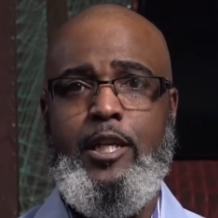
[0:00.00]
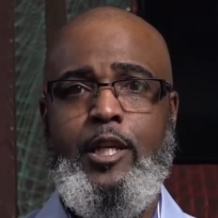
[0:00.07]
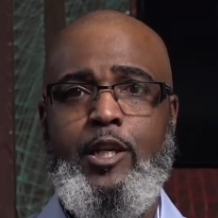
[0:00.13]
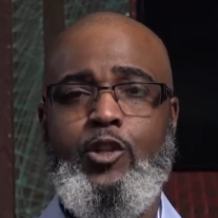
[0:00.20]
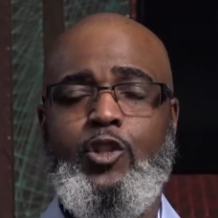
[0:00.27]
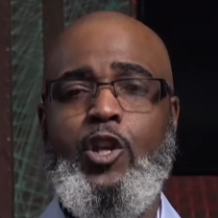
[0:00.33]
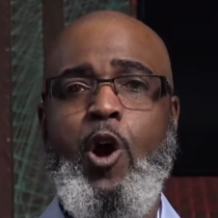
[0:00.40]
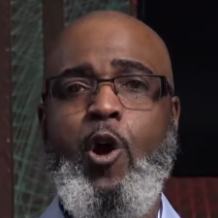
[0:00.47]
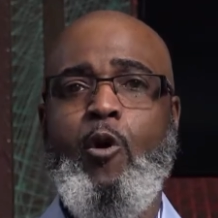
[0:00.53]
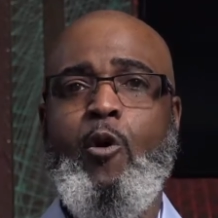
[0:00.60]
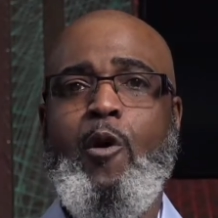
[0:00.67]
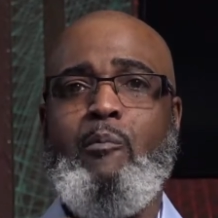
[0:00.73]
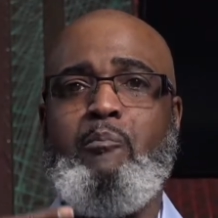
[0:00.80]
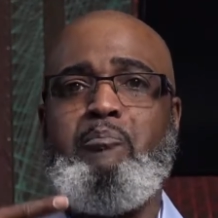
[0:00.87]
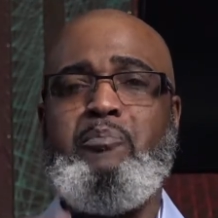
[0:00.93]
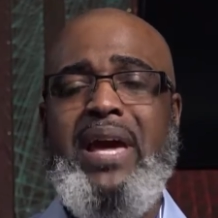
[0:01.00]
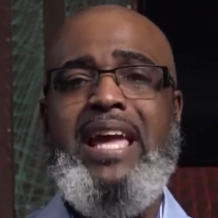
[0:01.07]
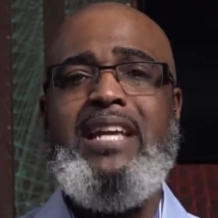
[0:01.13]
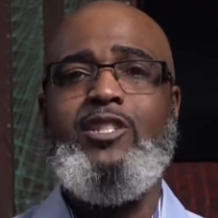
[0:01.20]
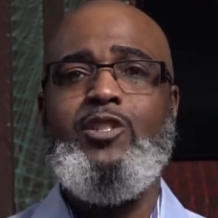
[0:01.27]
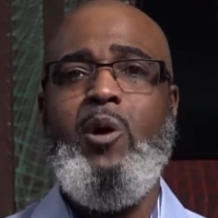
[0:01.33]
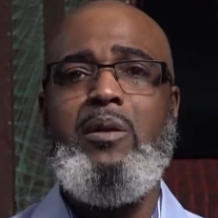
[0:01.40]
So
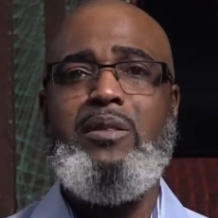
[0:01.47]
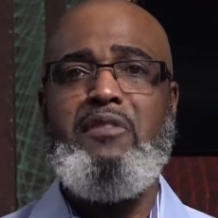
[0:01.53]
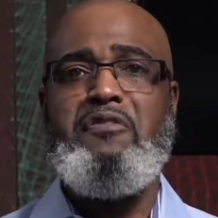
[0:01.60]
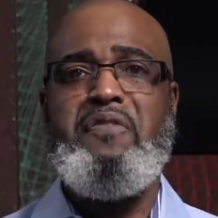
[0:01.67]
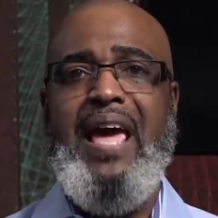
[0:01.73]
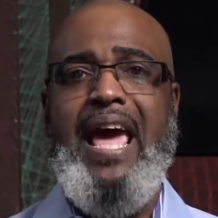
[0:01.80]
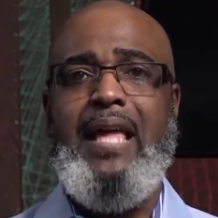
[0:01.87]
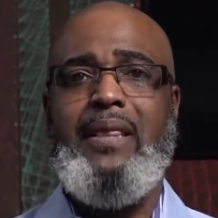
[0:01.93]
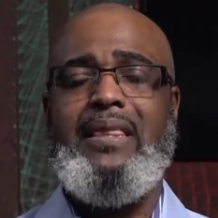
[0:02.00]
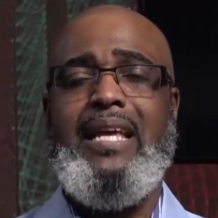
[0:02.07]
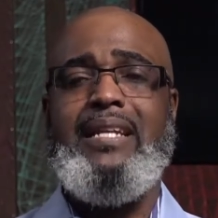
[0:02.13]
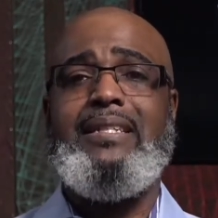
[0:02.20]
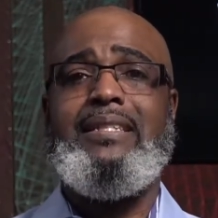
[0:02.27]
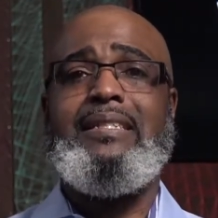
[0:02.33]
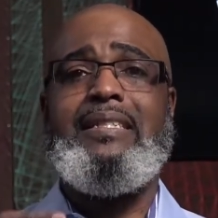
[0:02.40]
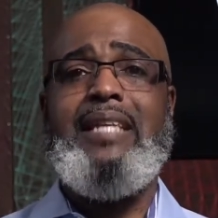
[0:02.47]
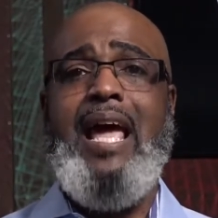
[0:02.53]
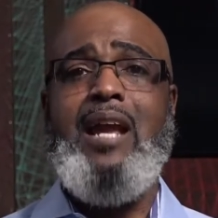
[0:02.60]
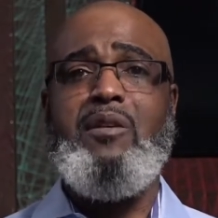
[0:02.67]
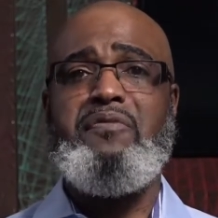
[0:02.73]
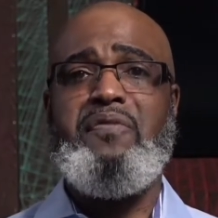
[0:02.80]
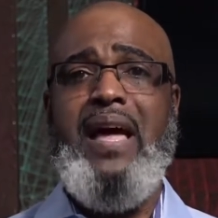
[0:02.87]
based on the fact that a
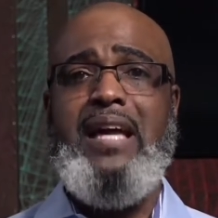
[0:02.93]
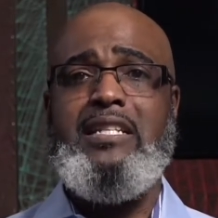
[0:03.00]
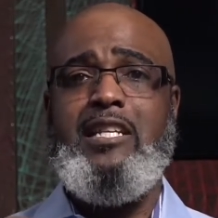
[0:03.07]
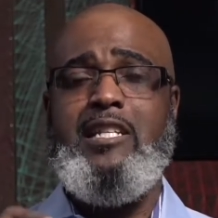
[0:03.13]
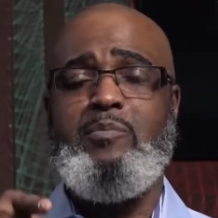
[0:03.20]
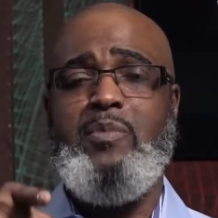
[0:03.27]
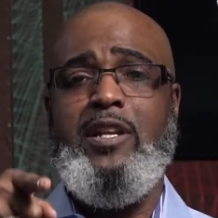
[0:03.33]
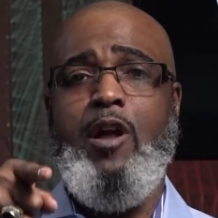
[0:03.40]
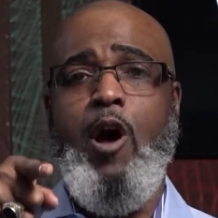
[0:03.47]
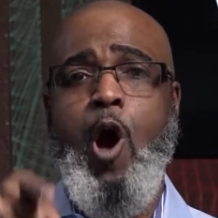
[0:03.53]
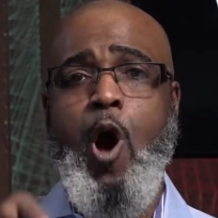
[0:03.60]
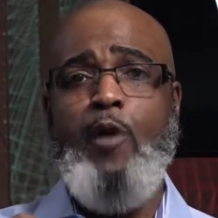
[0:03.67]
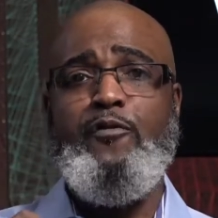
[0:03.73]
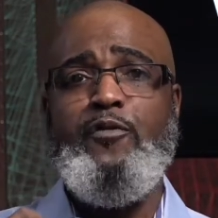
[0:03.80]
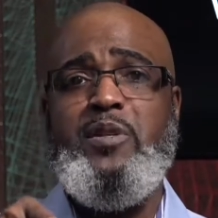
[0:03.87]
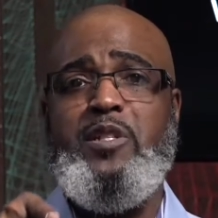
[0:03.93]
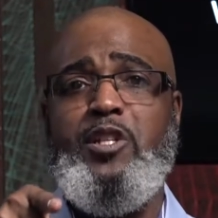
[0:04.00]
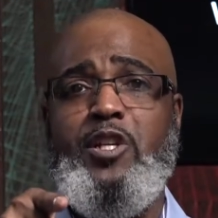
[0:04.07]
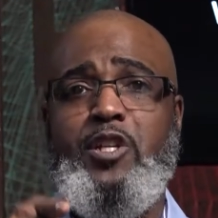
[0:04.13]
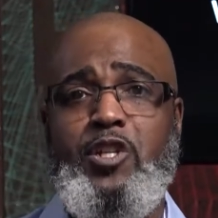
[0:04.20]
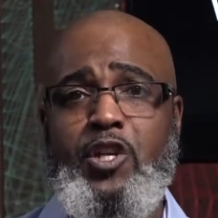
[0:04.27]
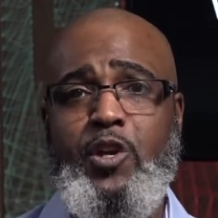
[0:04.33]
sacrifice has been offered to
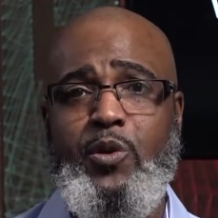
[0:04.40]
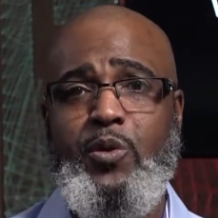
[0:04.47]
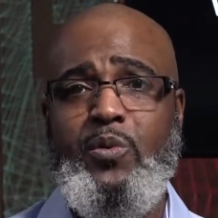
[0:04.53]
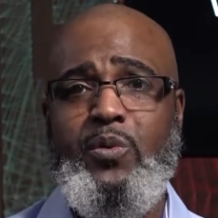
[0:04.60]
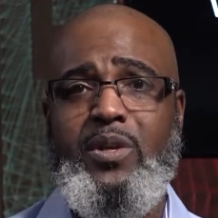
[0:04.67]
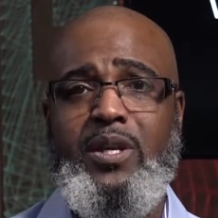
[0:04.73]
you,